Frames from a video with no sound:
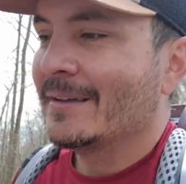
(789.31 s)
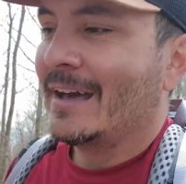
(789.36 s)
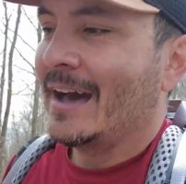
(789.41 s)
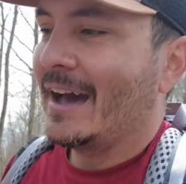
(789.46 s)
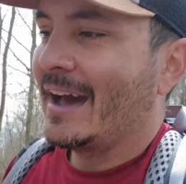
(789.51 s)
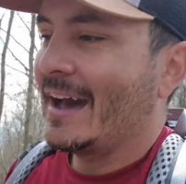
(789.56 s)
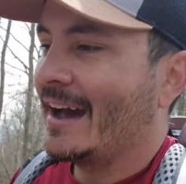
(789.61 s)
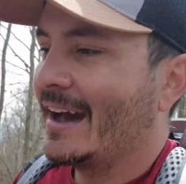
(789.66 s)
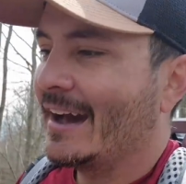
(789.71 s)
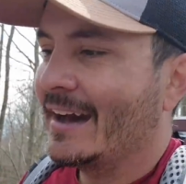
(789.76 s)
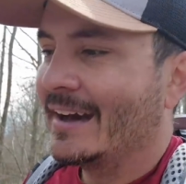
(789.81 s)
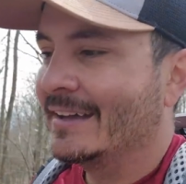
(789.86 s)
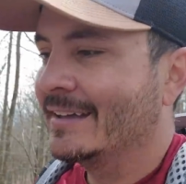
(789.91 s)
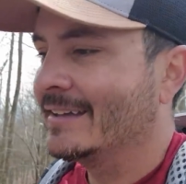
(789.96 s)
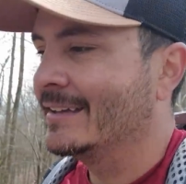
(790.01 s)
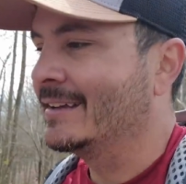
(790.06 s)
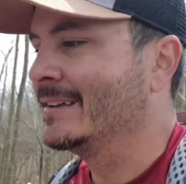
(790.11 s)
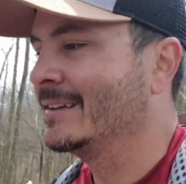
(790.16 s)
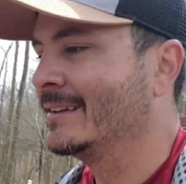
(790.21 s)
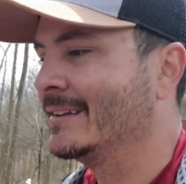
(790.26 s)
I
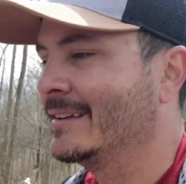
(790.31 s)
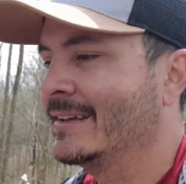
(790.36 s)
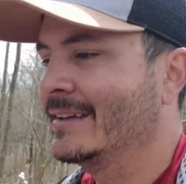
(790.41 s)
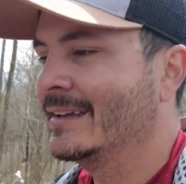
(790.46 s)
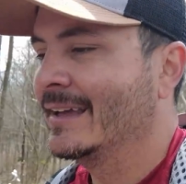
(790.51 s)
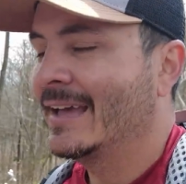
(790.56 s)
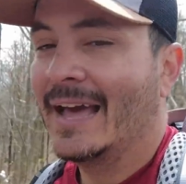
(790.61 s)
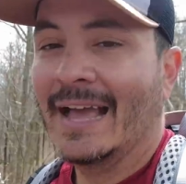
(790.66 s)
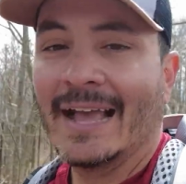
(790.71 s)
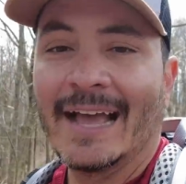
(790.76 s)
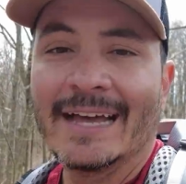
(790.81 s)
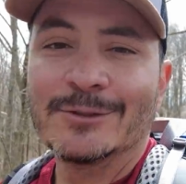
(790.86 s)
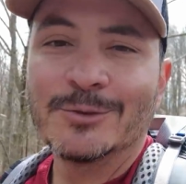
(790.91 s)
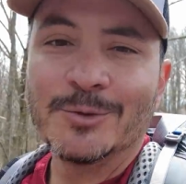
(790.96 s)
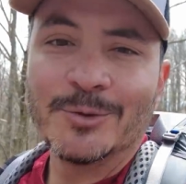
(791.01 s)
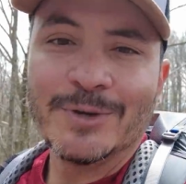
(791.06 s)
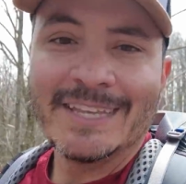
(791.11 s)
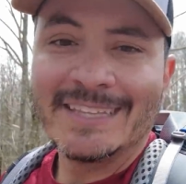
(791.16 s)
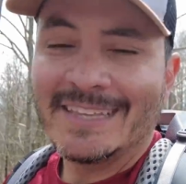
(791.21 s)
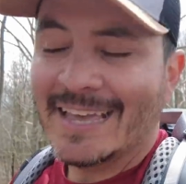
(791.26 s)
got
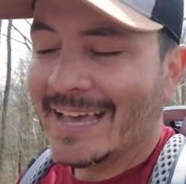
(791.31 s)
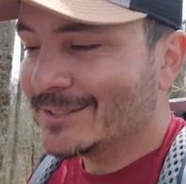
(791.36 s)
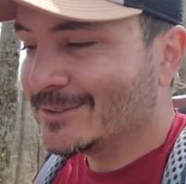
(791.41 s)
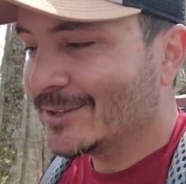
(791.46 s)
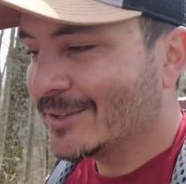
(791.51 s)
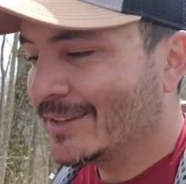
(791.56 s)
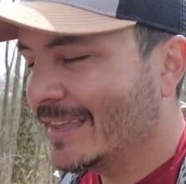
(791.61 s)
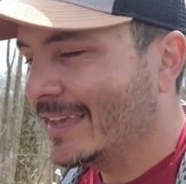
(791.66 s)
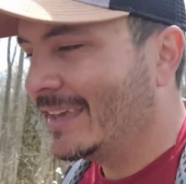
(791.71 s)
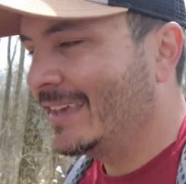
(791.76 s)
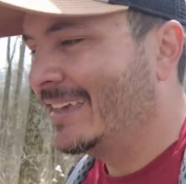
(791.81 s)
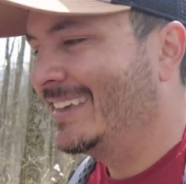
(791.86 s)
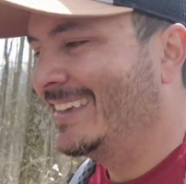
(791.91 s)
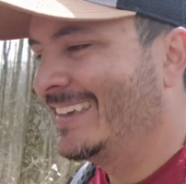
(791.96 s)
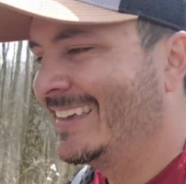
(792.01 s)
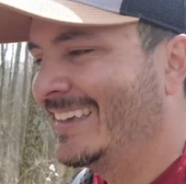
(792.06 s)
to eat yesterday